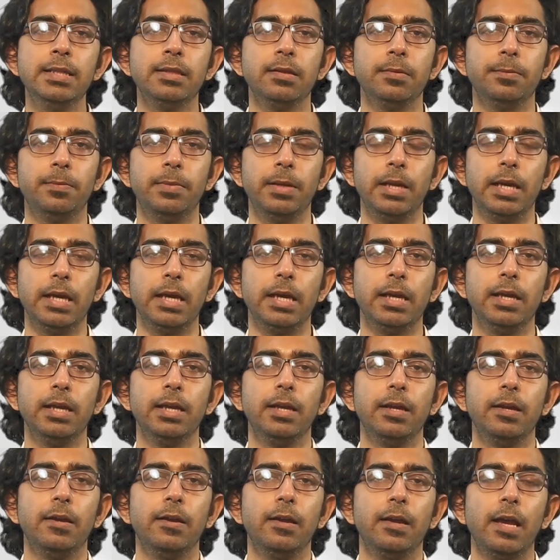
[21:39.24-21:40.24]
in the play
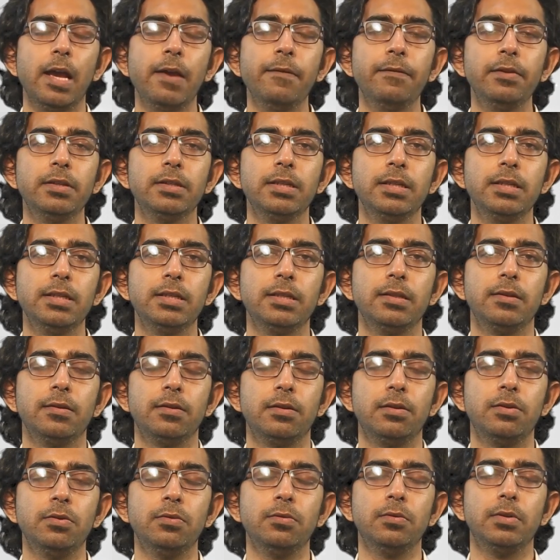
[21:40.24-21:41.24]
ever since the
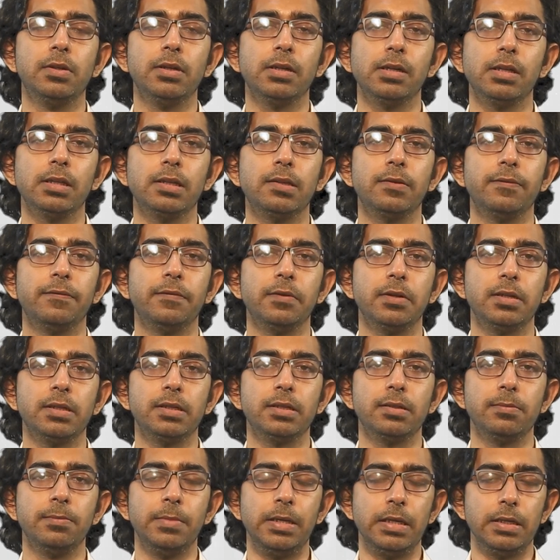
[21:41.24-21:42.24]
two girls
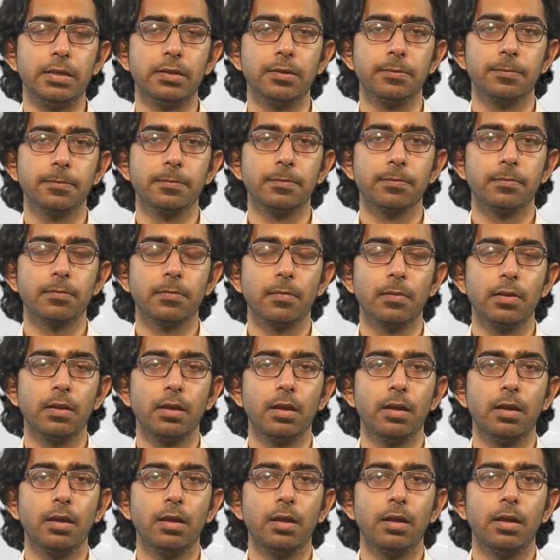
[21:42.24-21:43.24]
first meet.
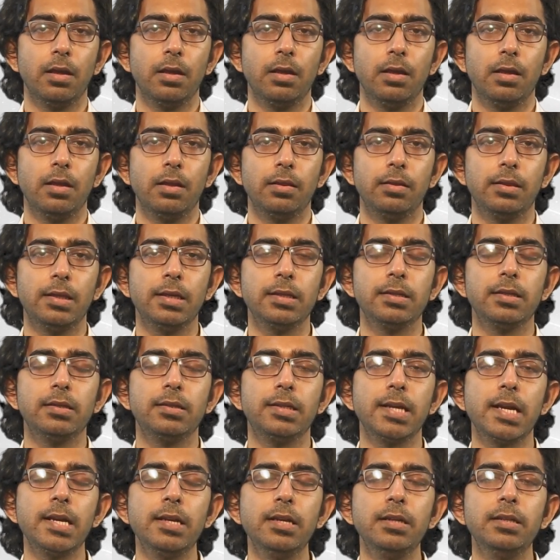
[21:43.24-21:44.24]
There's a
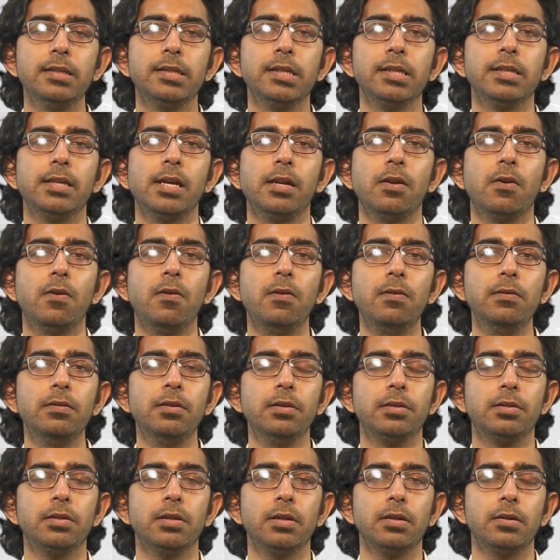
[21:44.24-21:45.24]
tendency that all
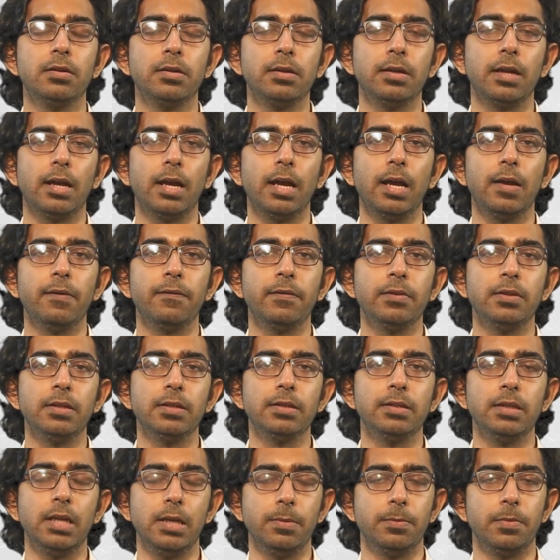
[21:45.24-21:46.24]
the children have in
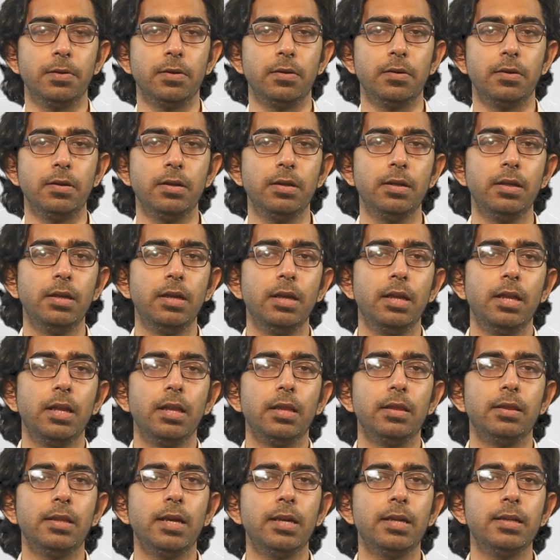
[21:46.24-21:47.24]
this neighborhood,
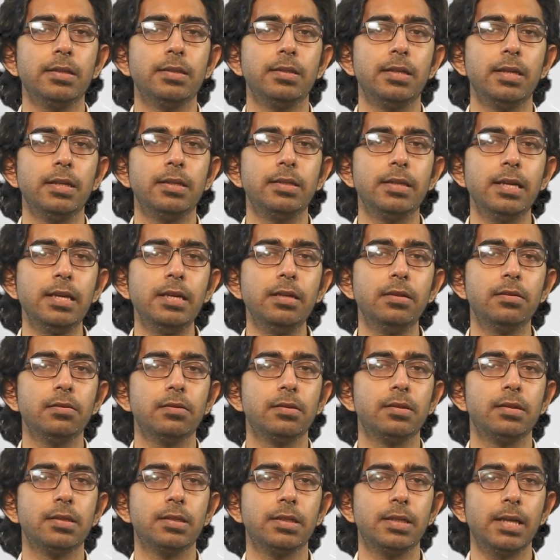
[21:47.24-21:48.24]
that is, they tend to
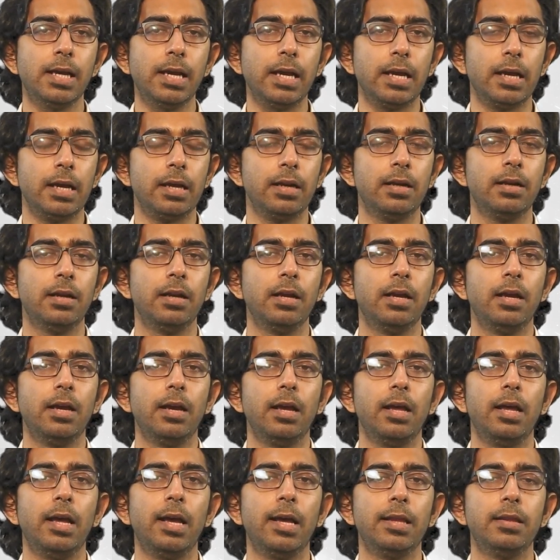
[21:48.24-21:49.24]
stare
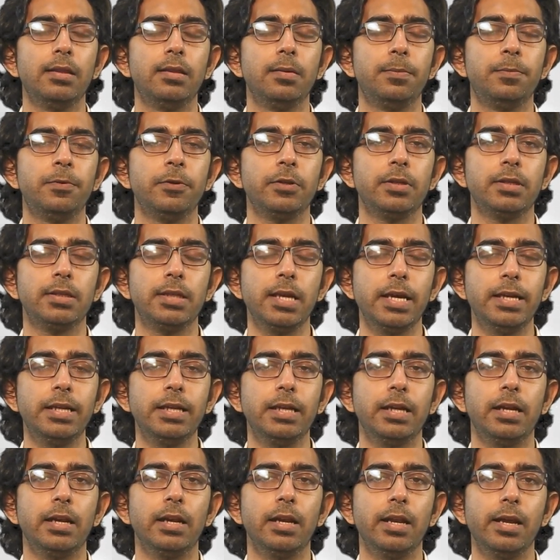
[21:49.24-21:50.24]
at the
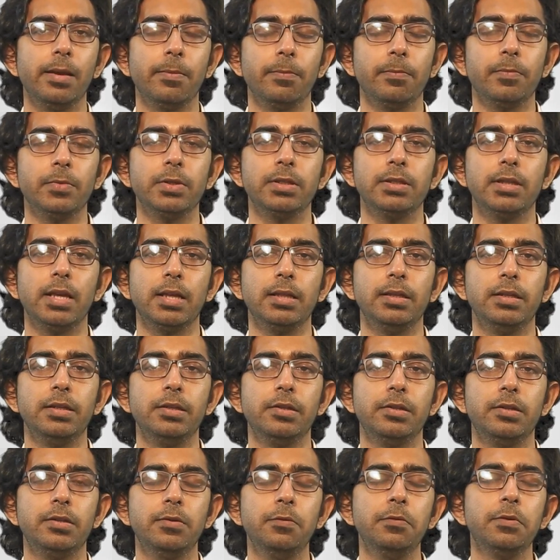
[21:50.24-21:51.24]
prosthetic limbs that
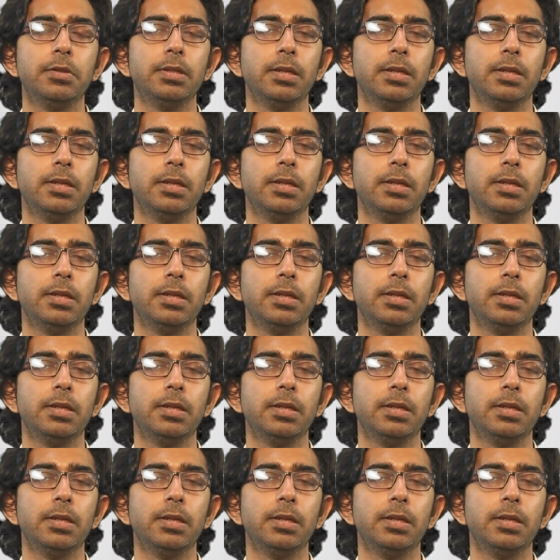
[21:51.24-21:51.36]
these two